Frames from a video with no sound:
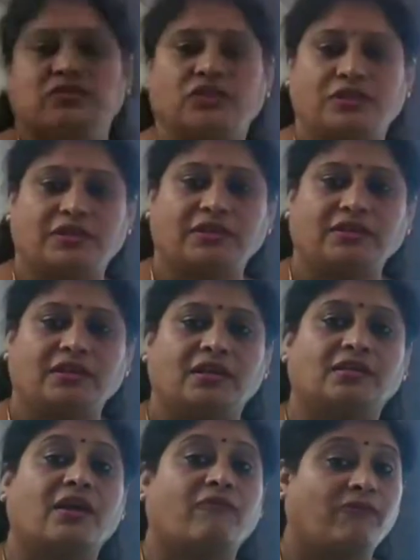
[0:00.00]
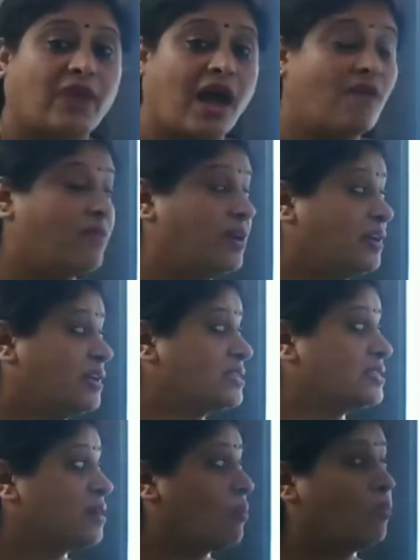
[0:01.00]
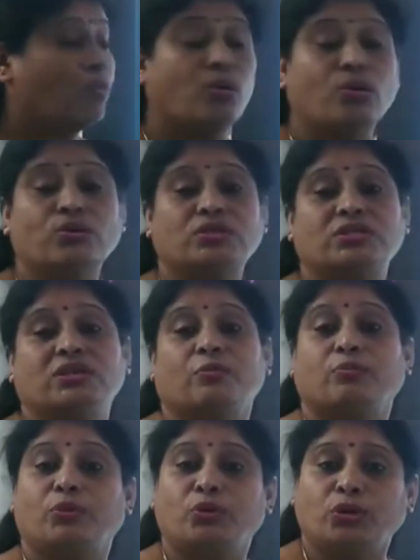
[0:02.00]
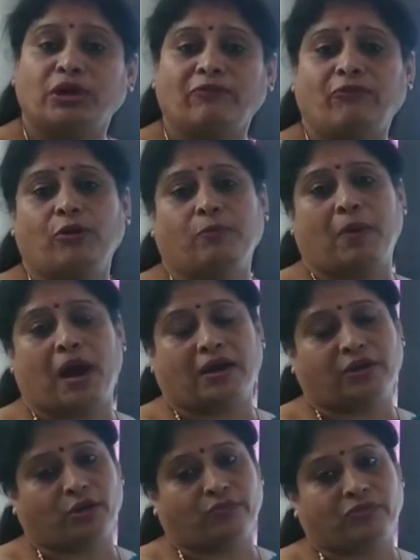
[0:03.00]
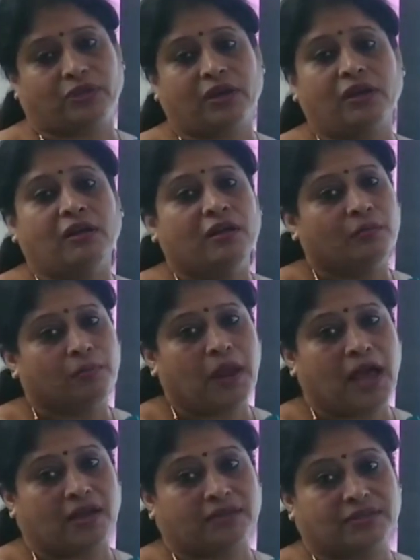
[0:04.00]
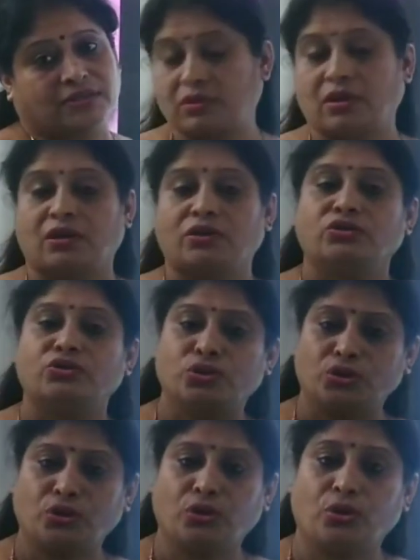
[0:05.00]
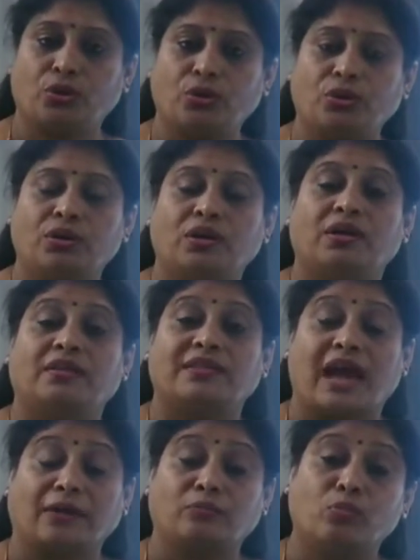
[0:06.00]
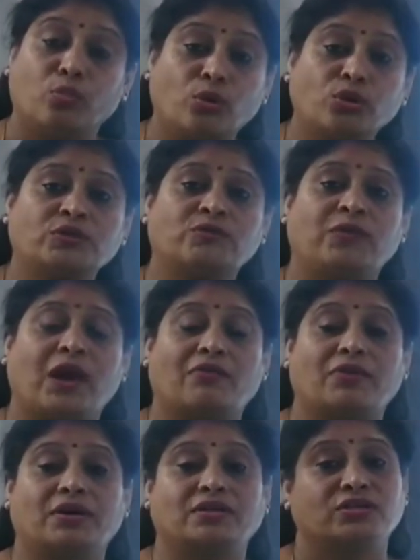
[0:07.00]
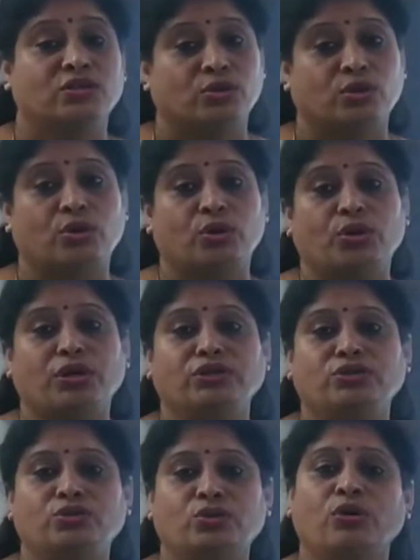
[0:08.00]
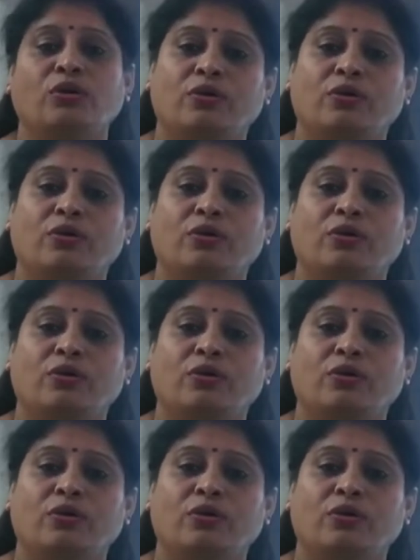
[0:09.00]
Children, the flower is the most beautiful part of the plant. Do you know that most flowers grow into